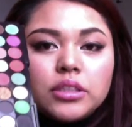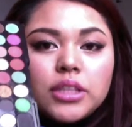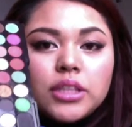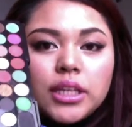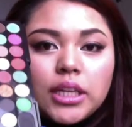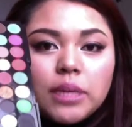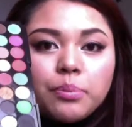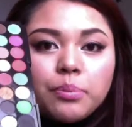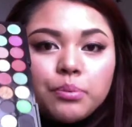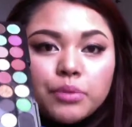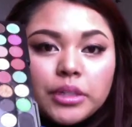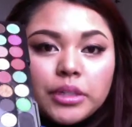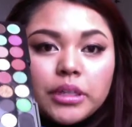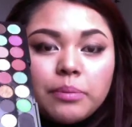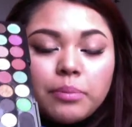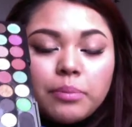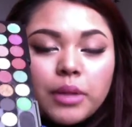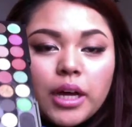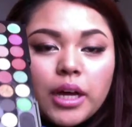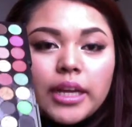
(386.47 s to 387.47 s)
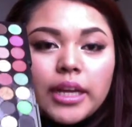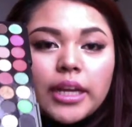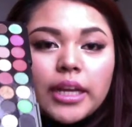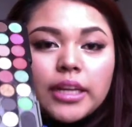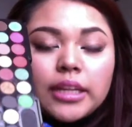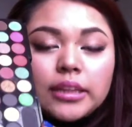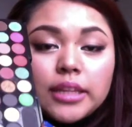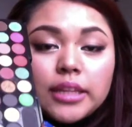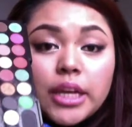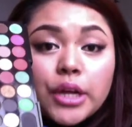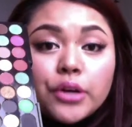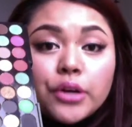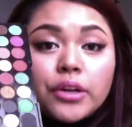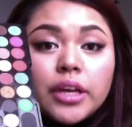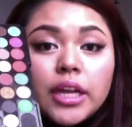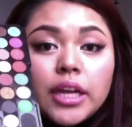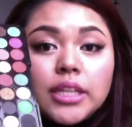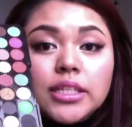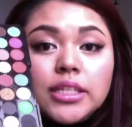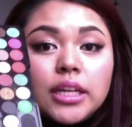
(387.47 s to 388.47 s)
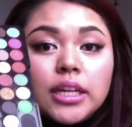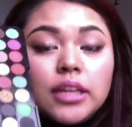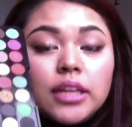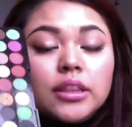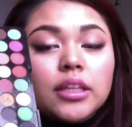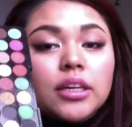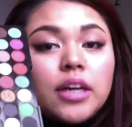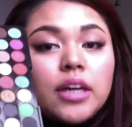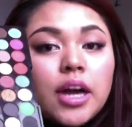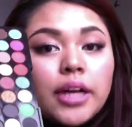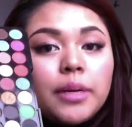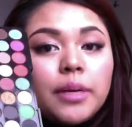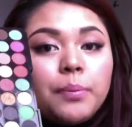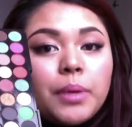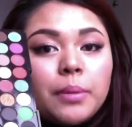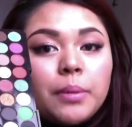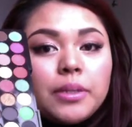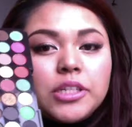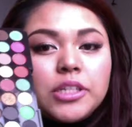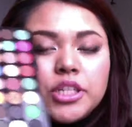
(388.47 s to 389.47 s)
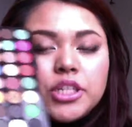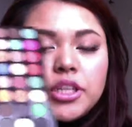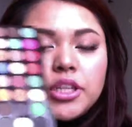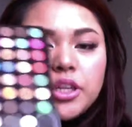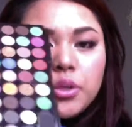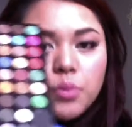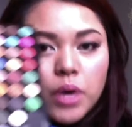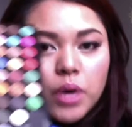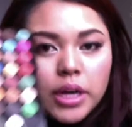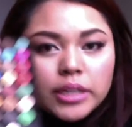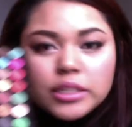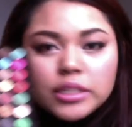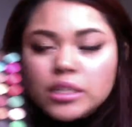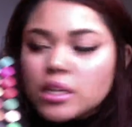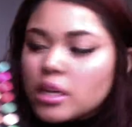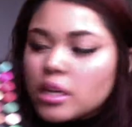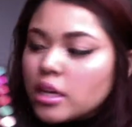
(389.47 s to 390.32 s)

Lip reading: keep reapplying it and layering it to get the kind of pigmentation that you want.